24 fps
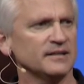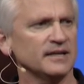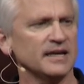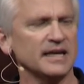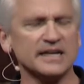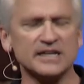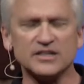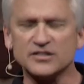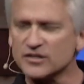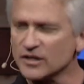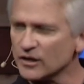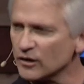
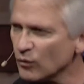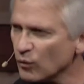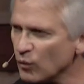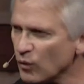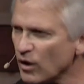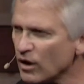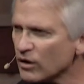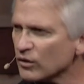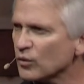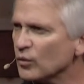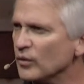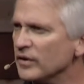and He's going to
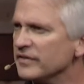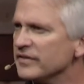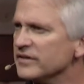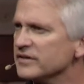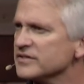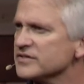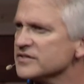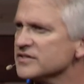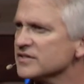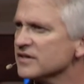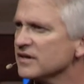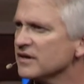walk with
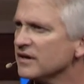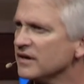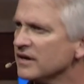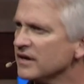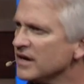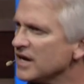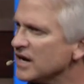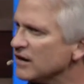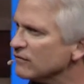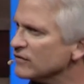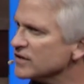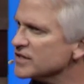us
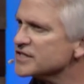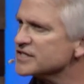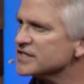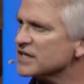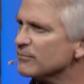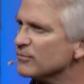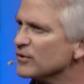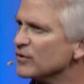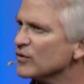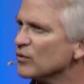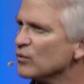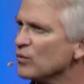every
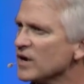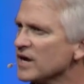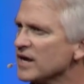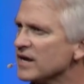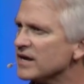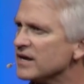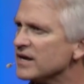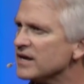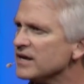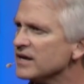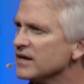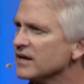step of the
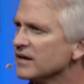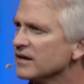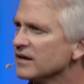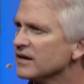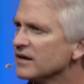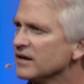way